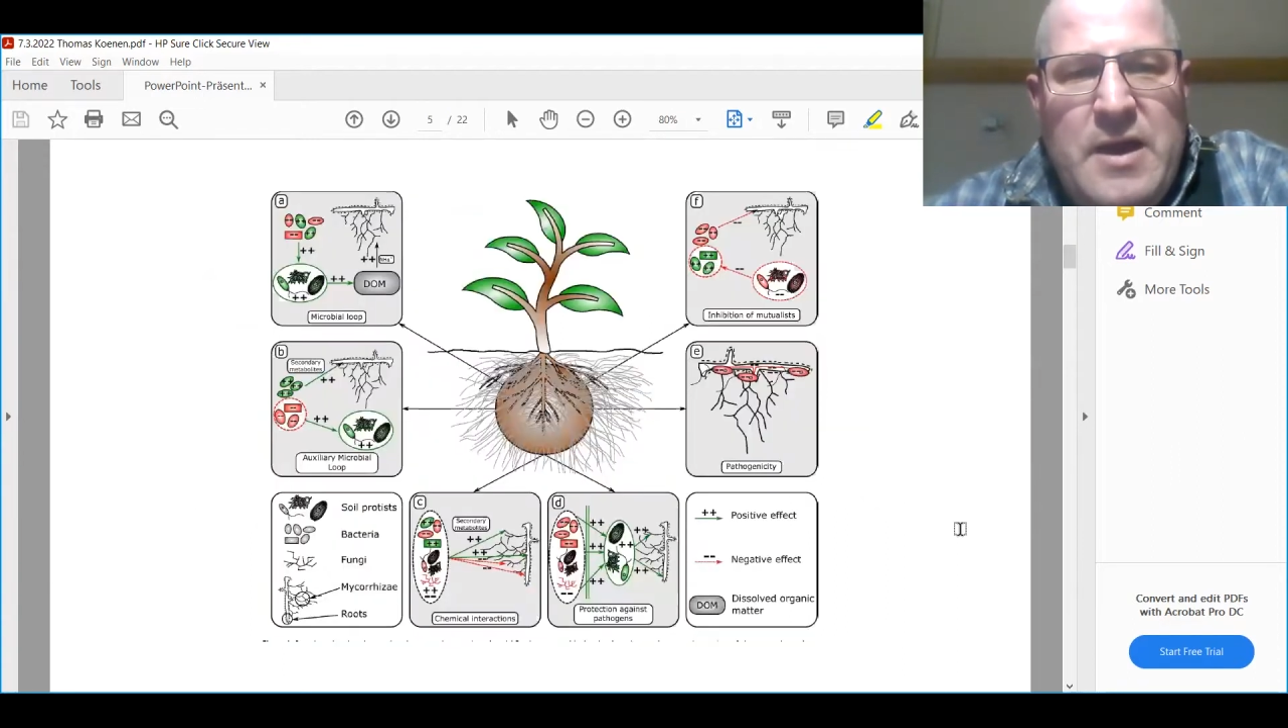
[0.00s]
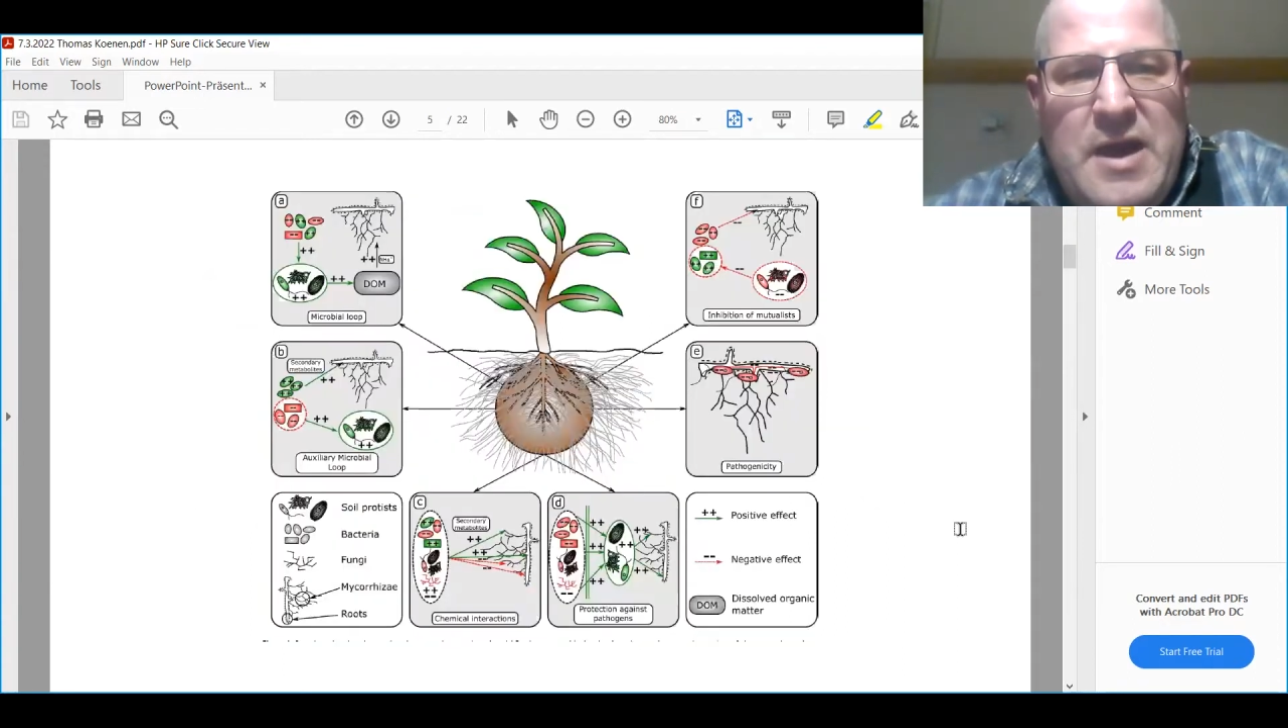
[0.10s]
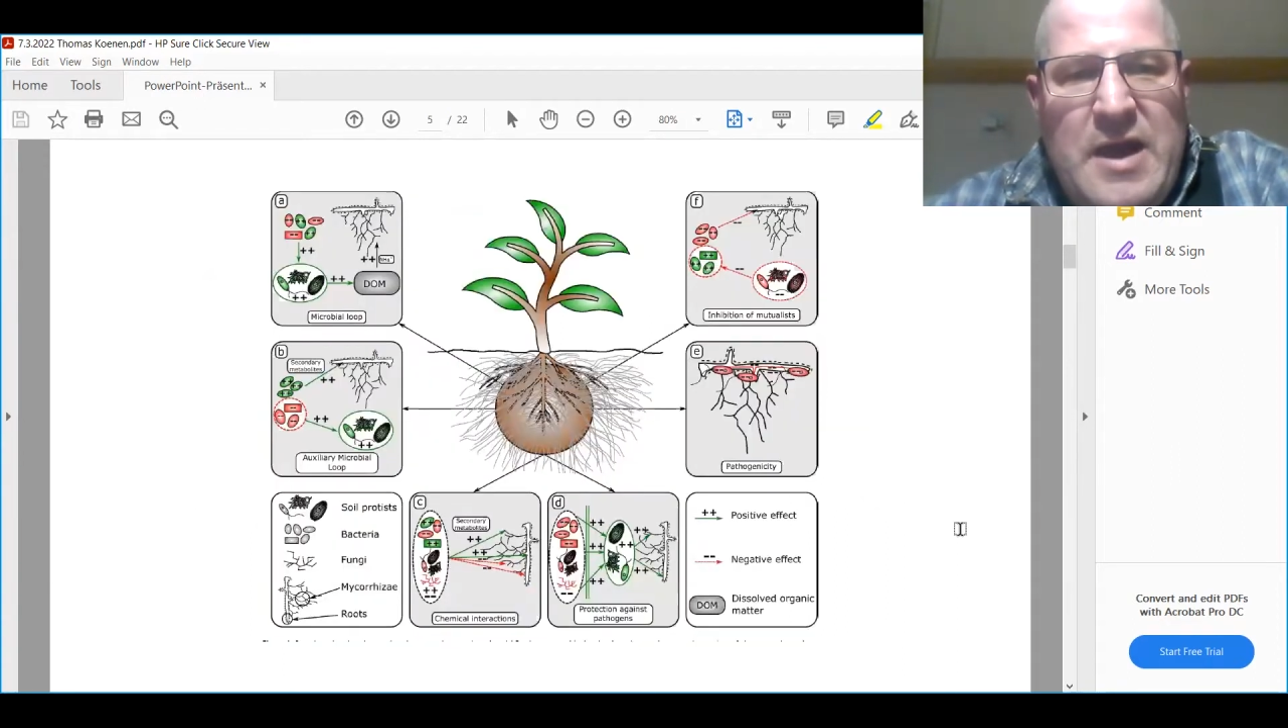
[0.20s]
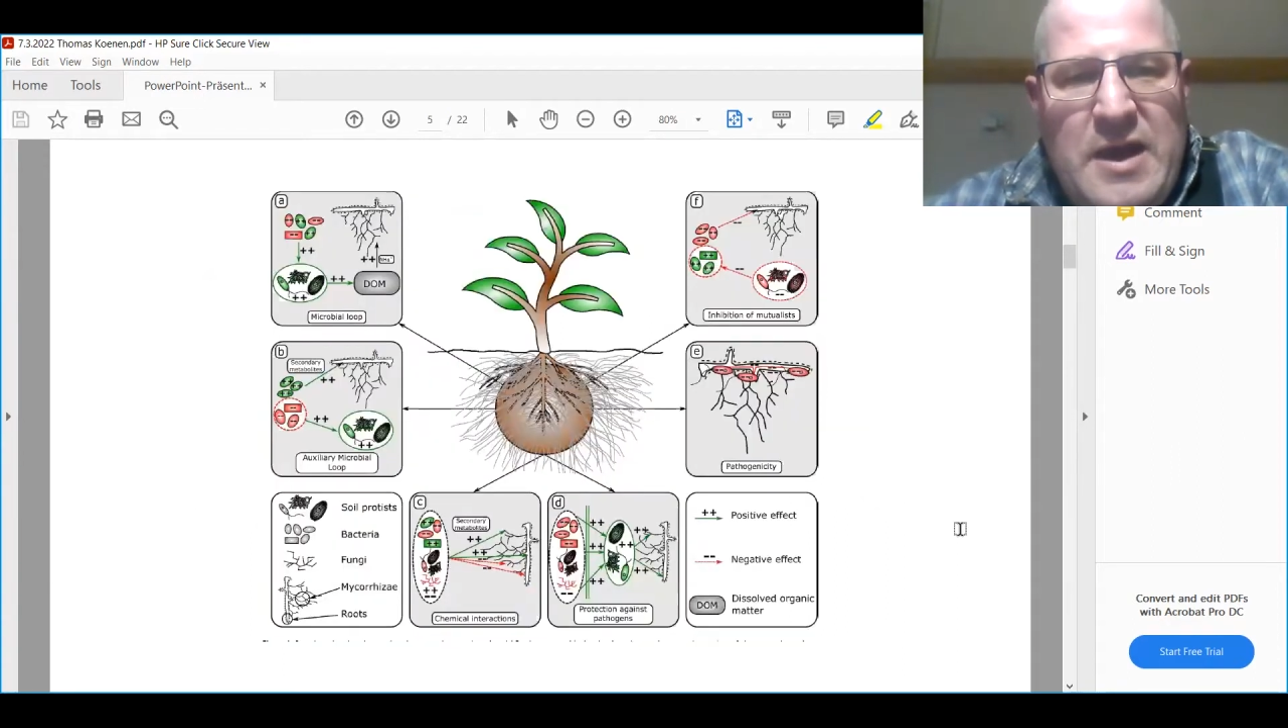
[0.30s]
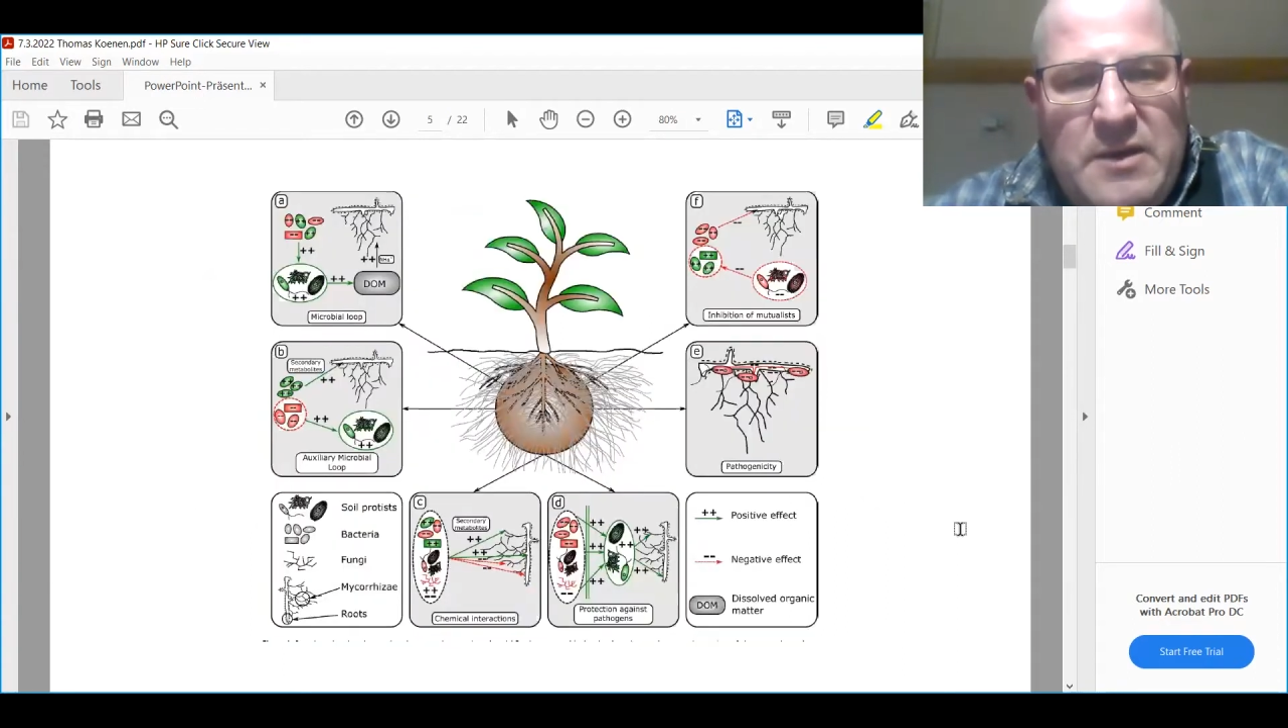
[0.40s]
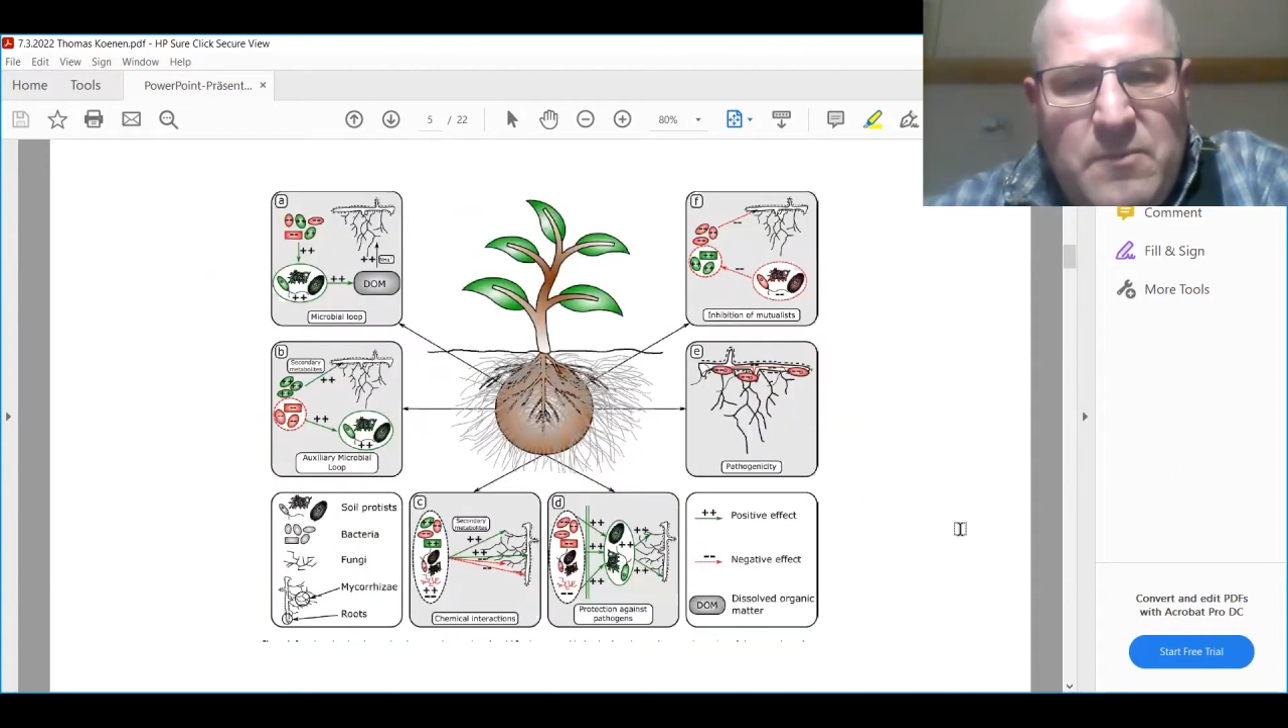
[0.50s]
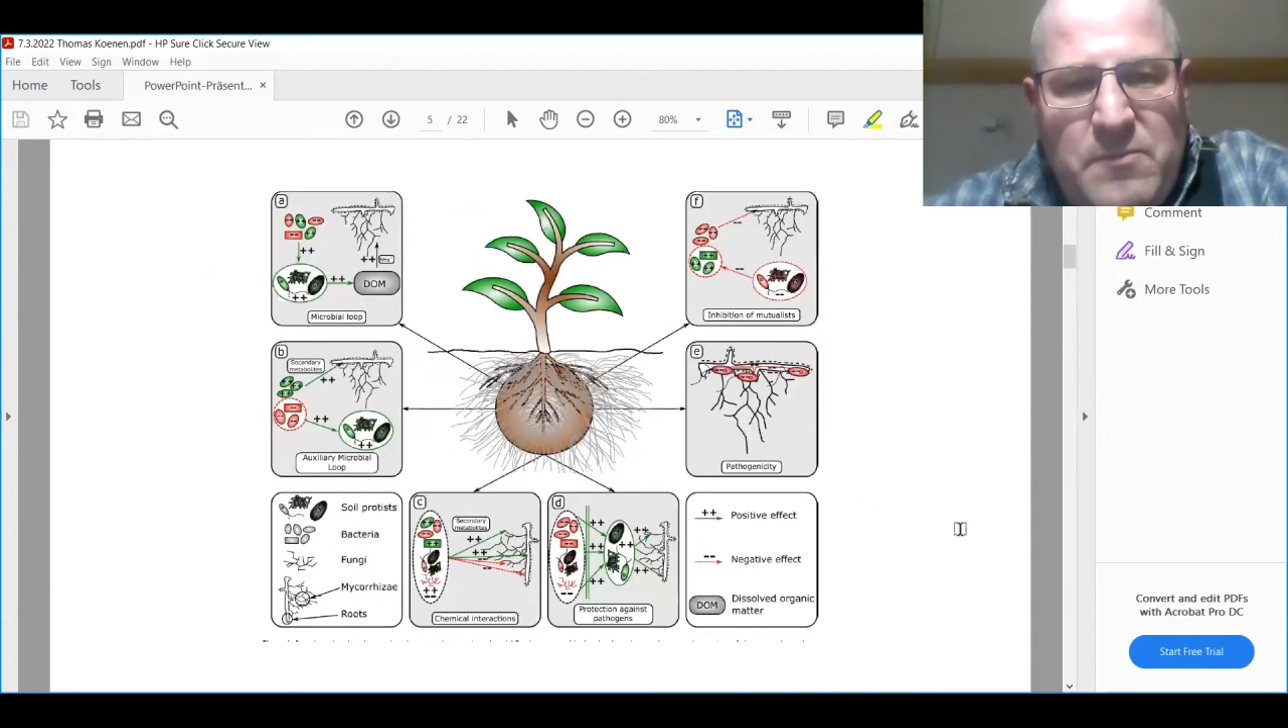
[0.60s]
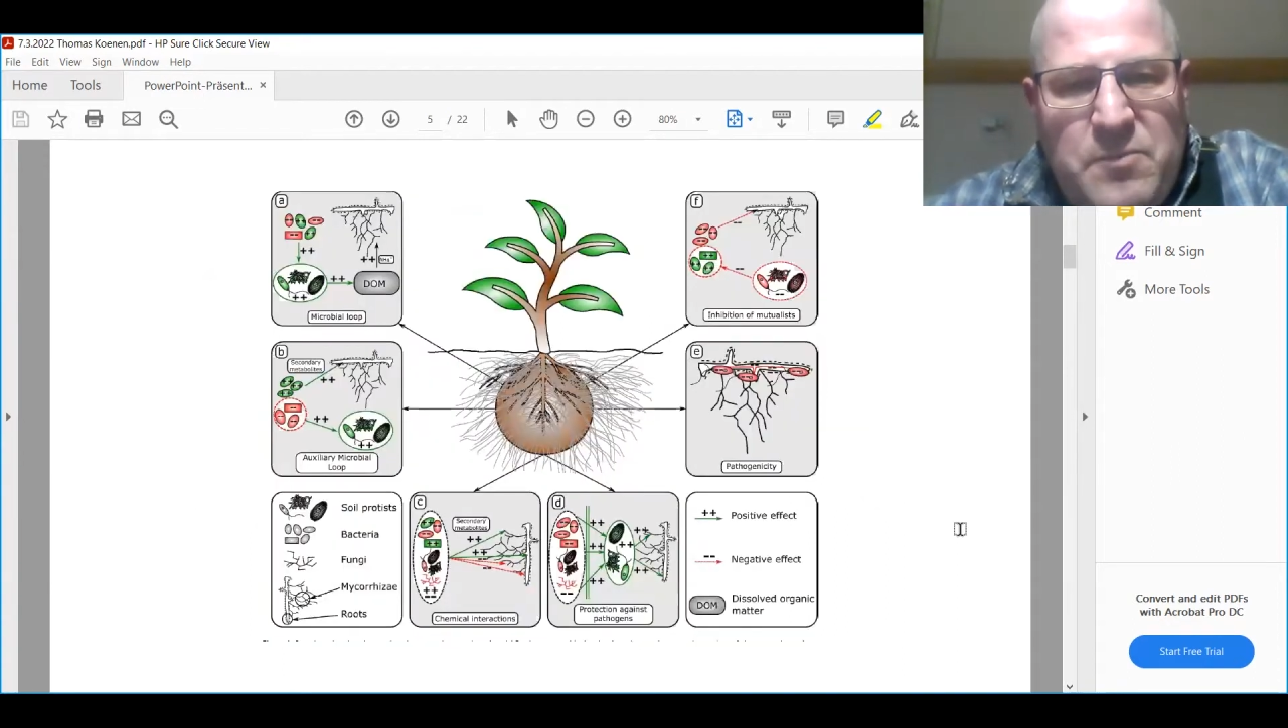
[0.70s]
And